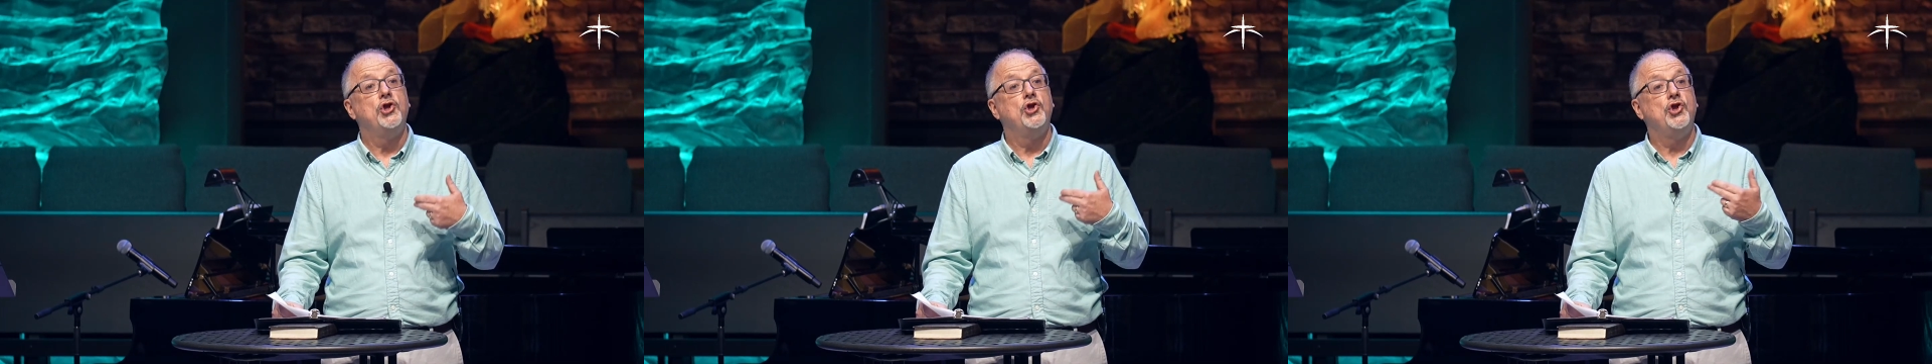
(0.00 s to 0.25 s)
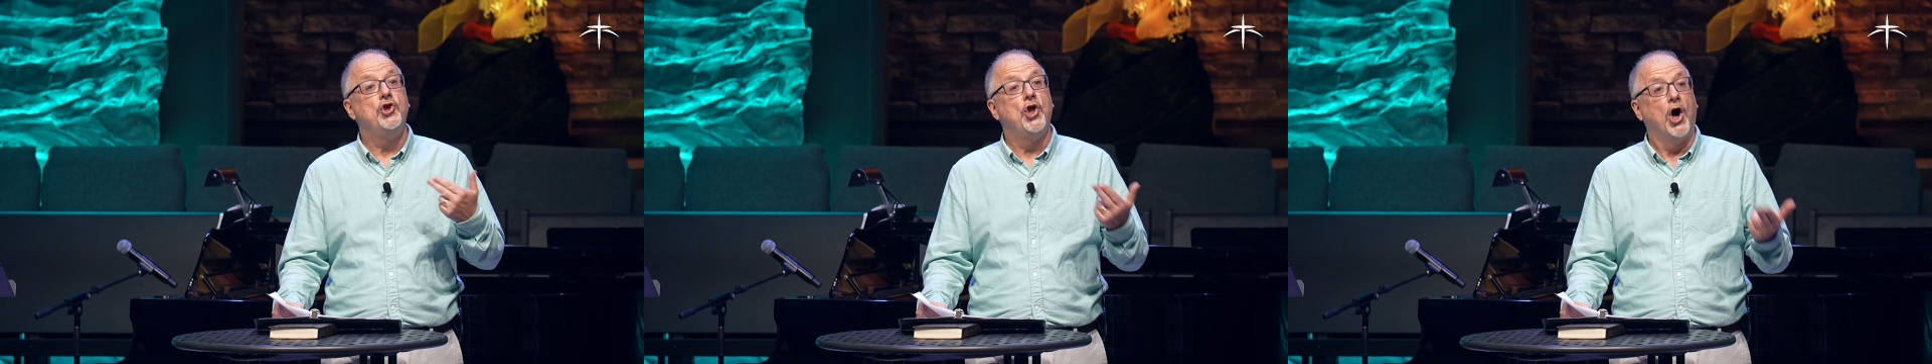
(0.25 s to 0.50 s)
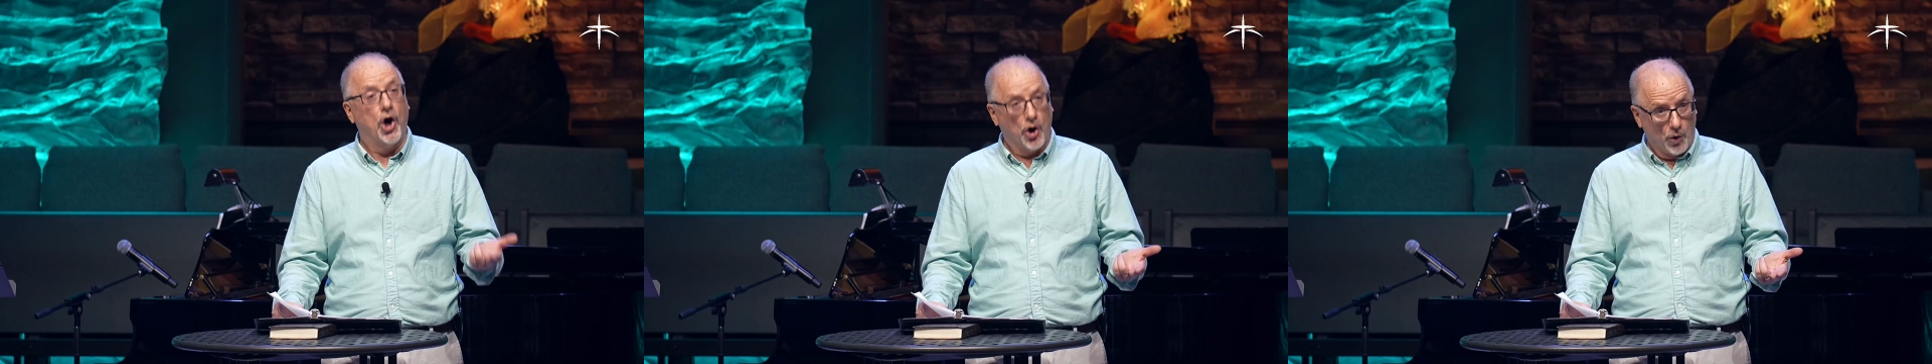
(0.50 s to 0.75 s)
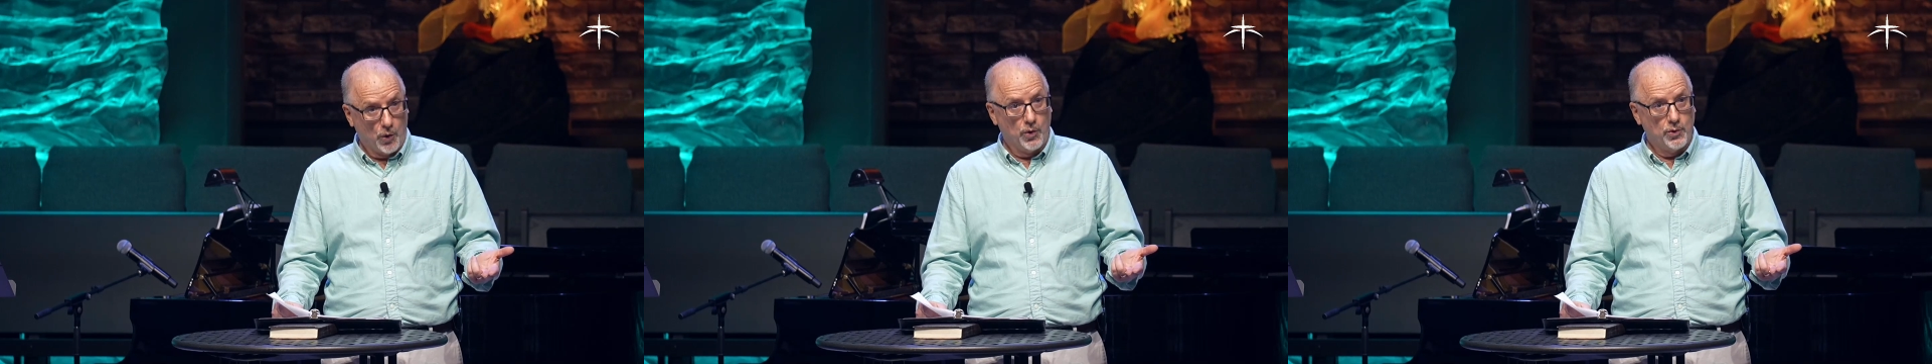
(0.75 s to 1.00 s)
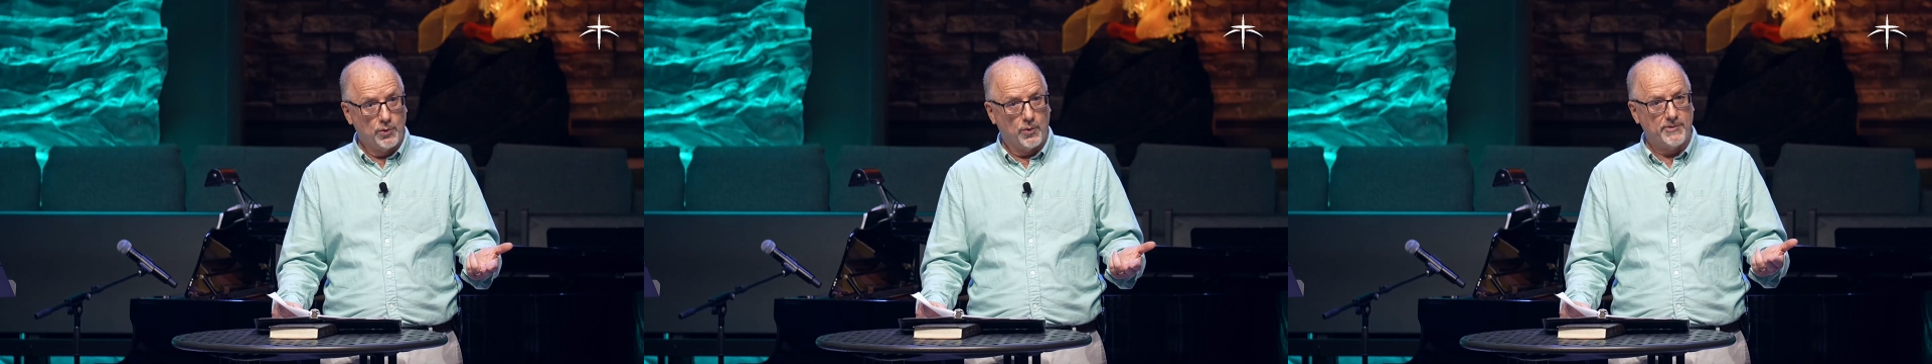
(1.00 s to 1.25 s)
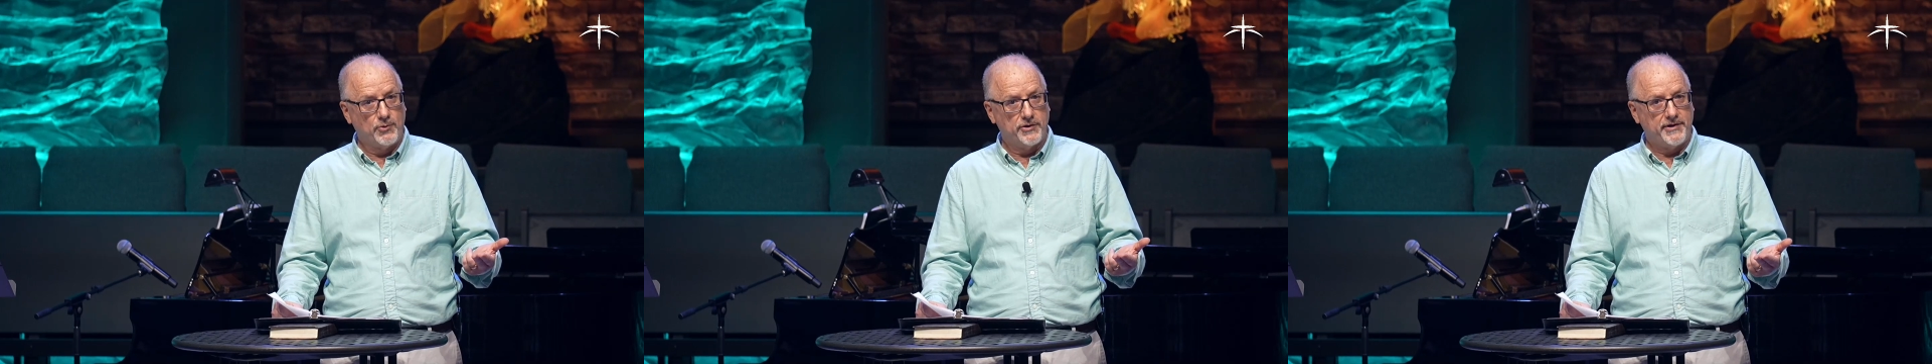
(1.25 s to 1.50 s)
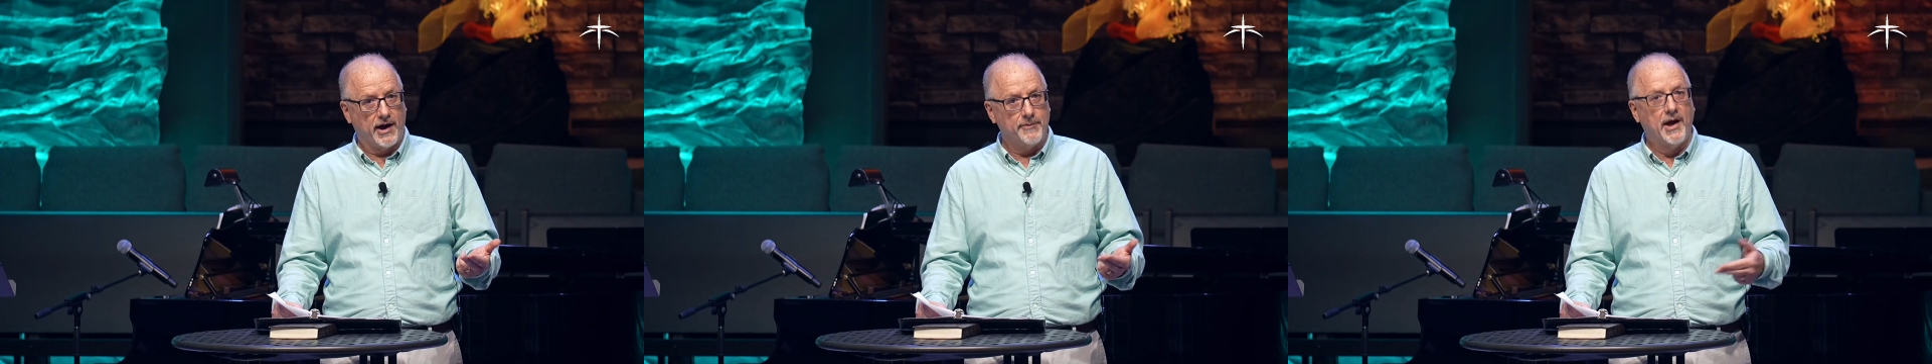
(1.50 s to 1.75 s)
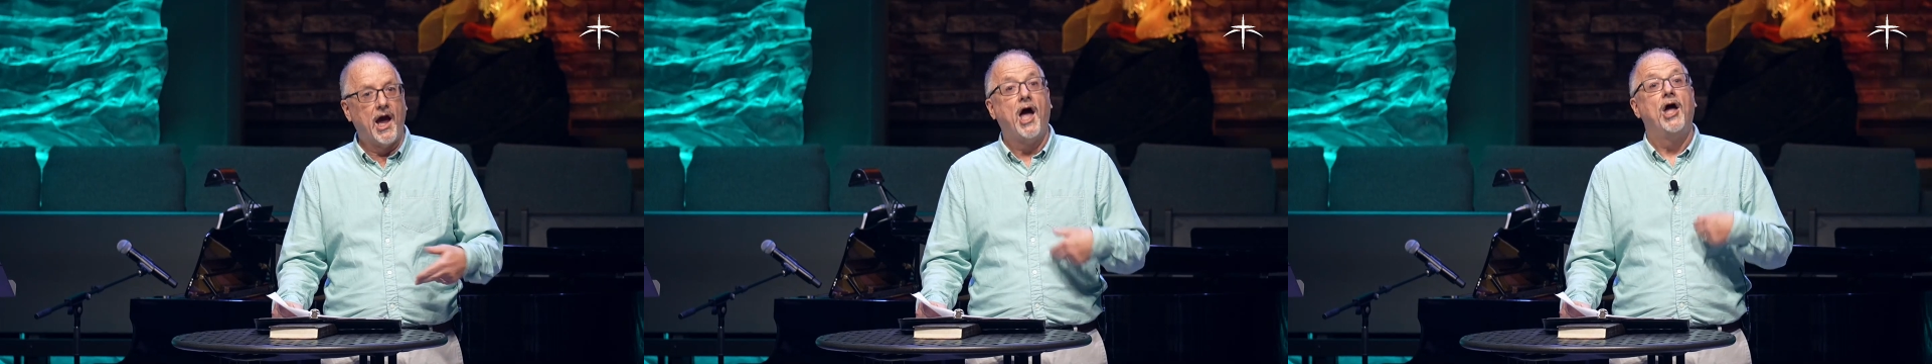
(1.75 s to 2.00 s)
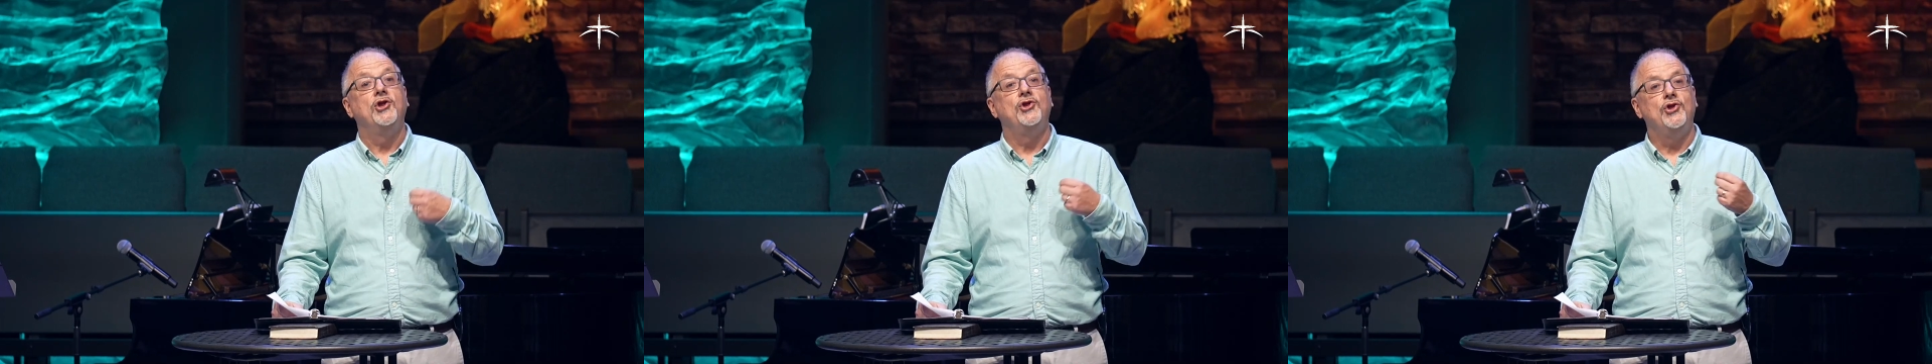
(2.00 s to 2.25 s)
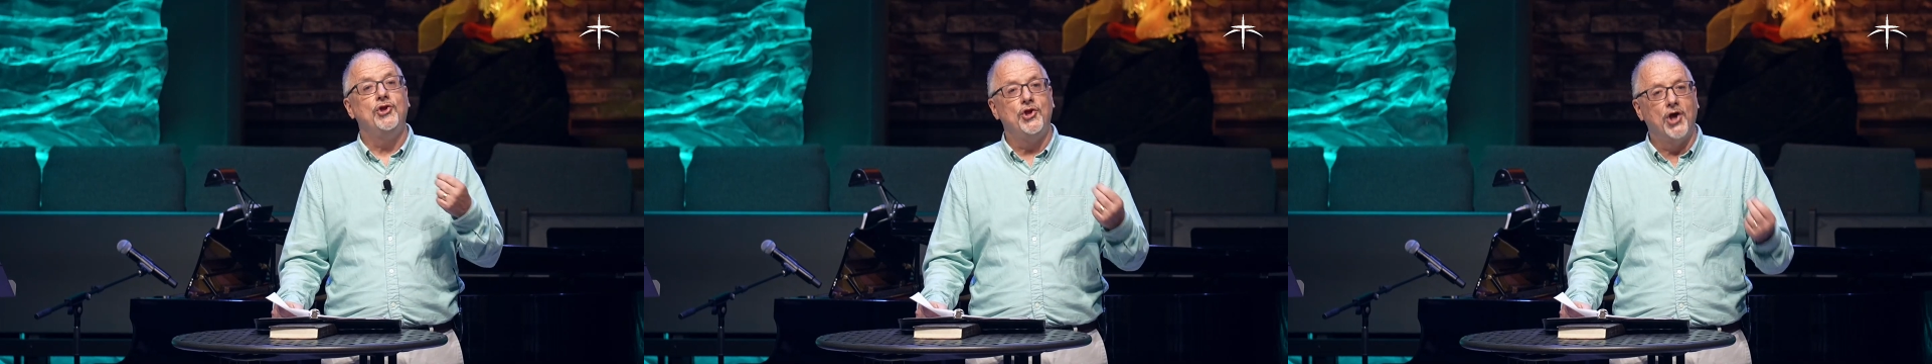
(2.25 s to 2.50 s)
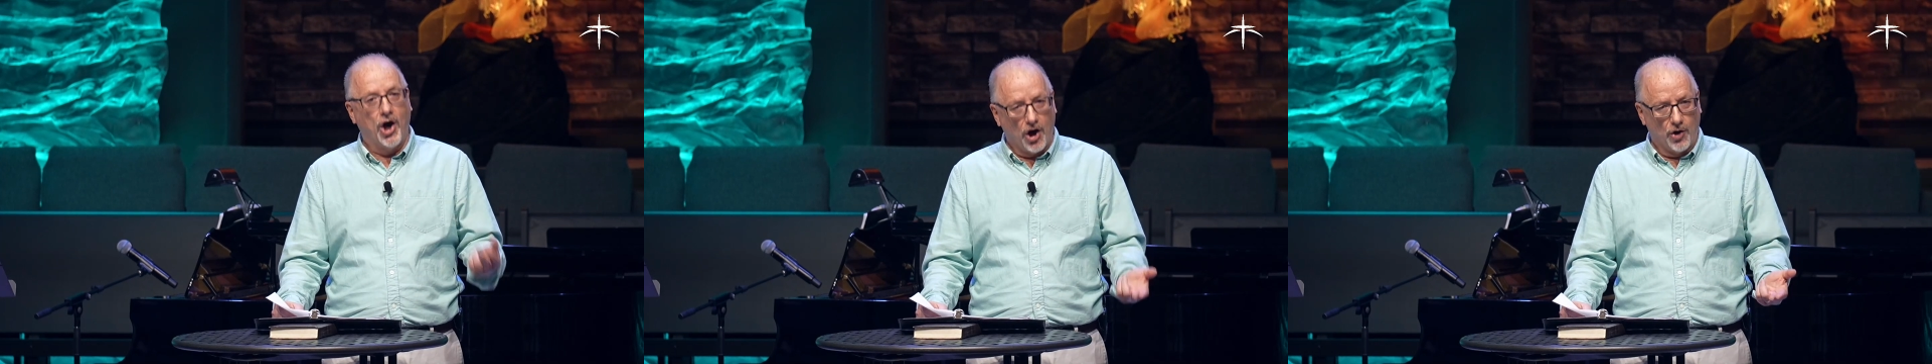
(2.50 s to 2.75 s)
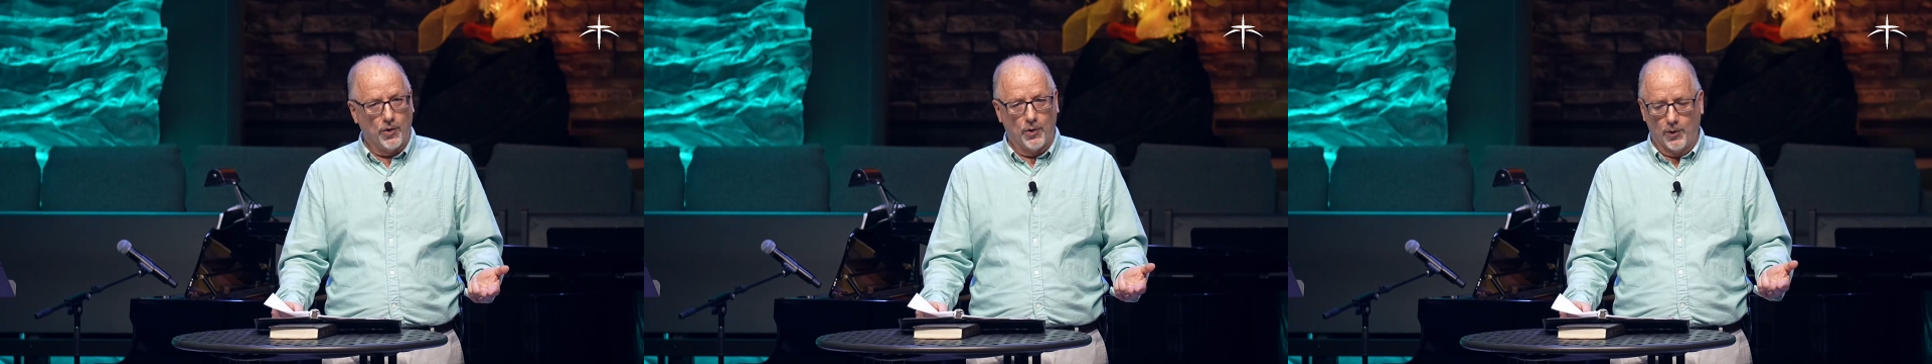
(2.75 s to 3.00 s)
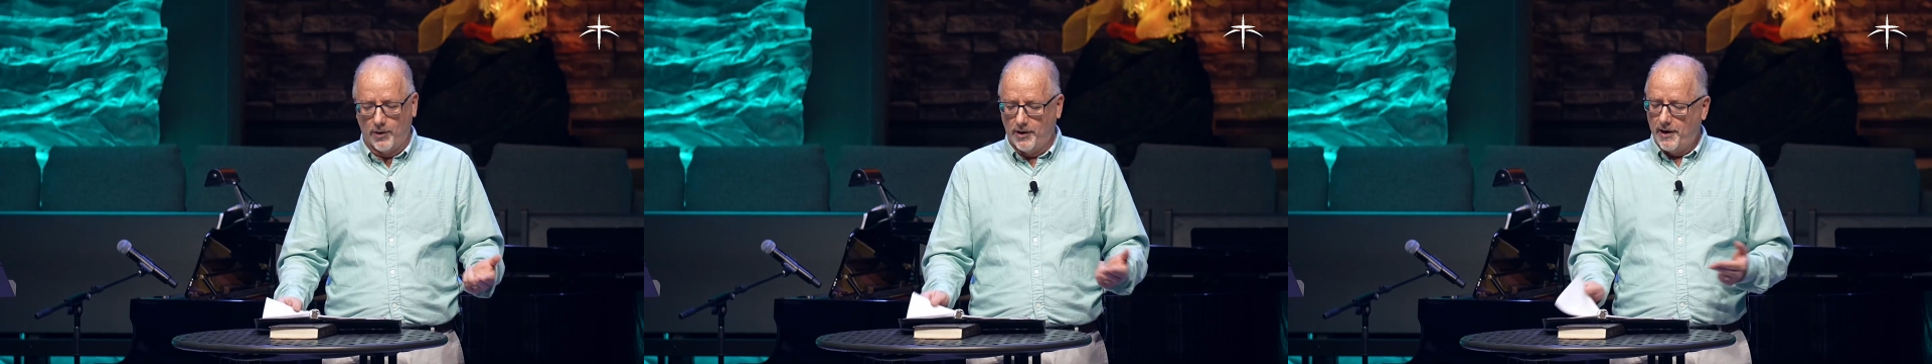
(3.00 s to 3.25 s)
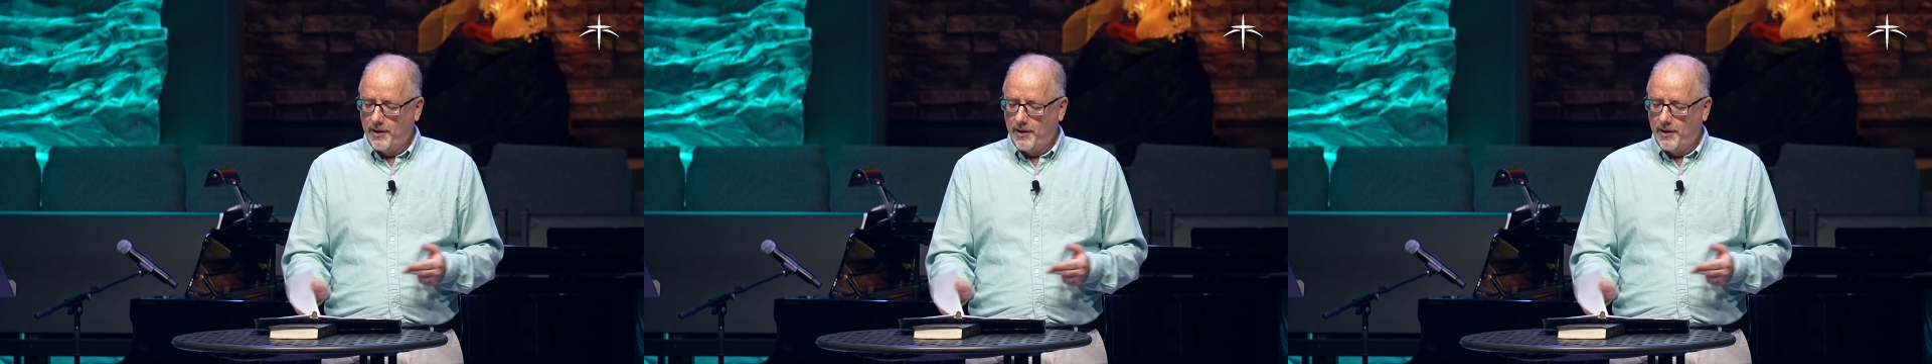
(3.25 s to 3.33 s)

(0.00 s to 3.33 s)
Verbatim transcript: No. One more time. No.